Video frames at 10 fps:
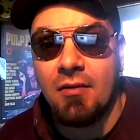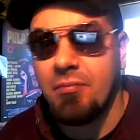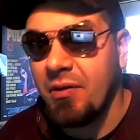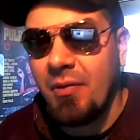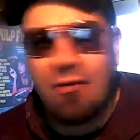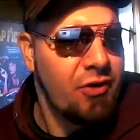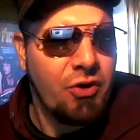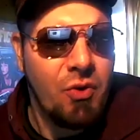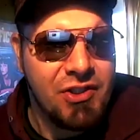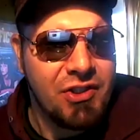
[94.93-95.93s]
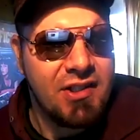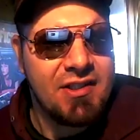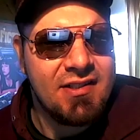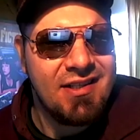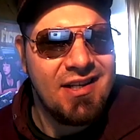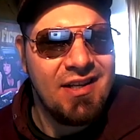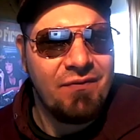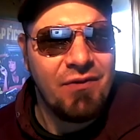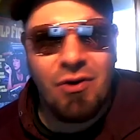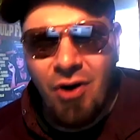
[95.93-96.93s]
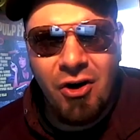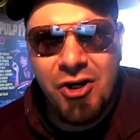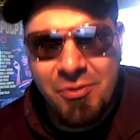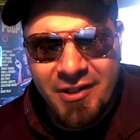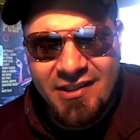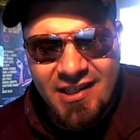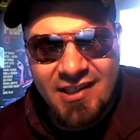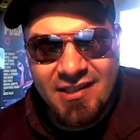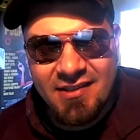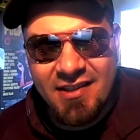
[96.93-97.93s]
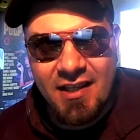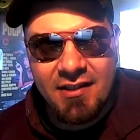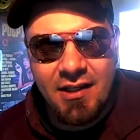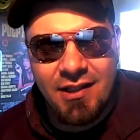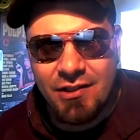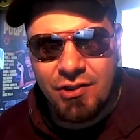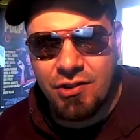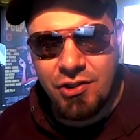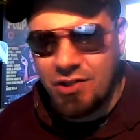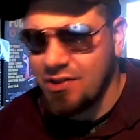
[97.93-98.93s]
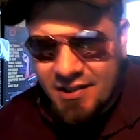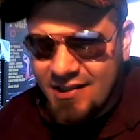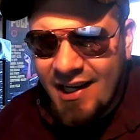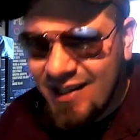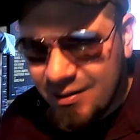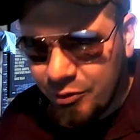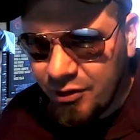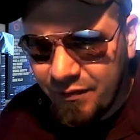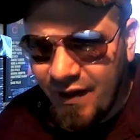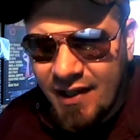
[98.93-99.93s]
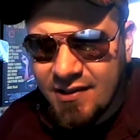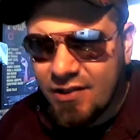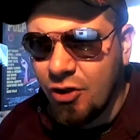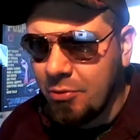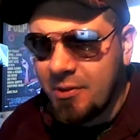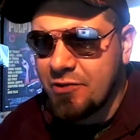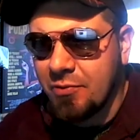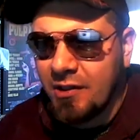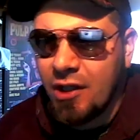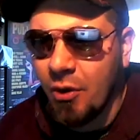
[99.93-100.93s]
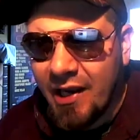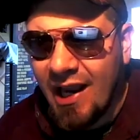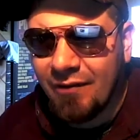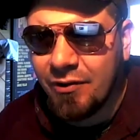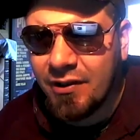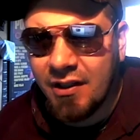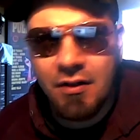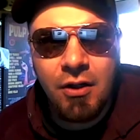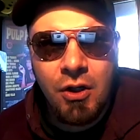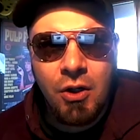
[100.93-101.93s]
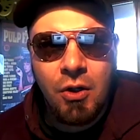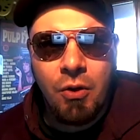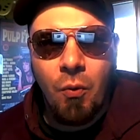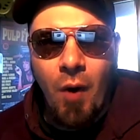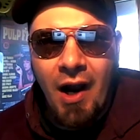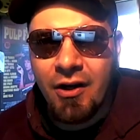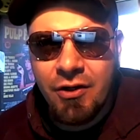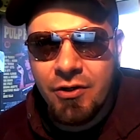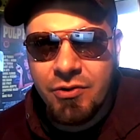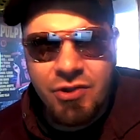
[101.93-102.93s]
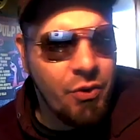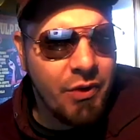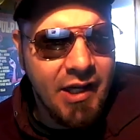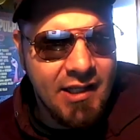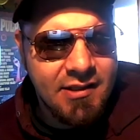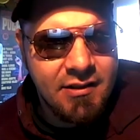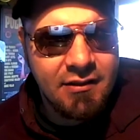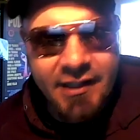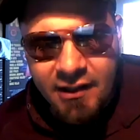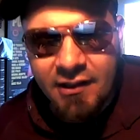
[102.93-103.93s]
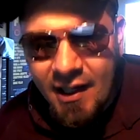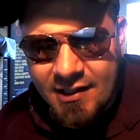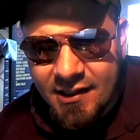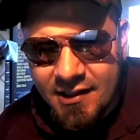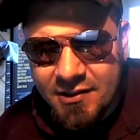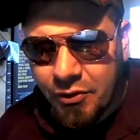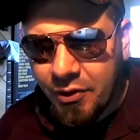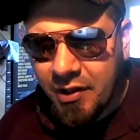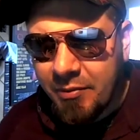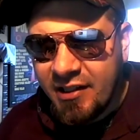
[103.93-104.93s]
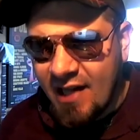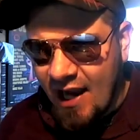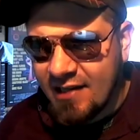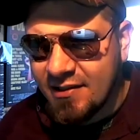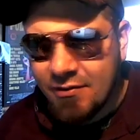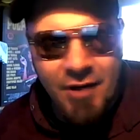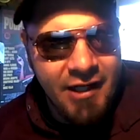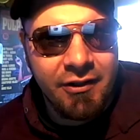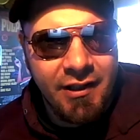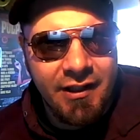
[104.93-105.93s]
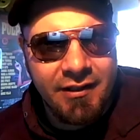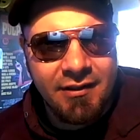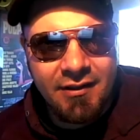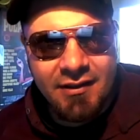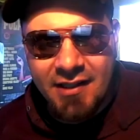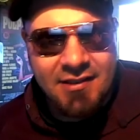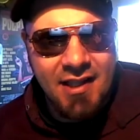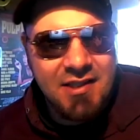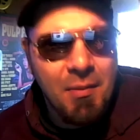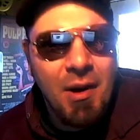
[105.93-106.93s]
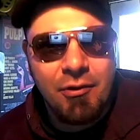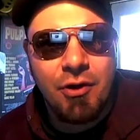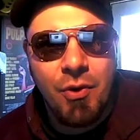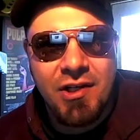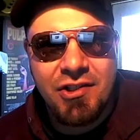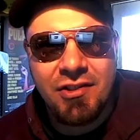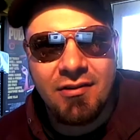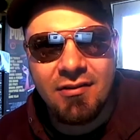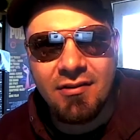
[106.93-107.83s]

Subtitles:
But my real question is, if your argument is that it's just a ticketable offense and nobody's really going after it, then why are you so against legalizing it so it can be taxed and regulated? That's my real question,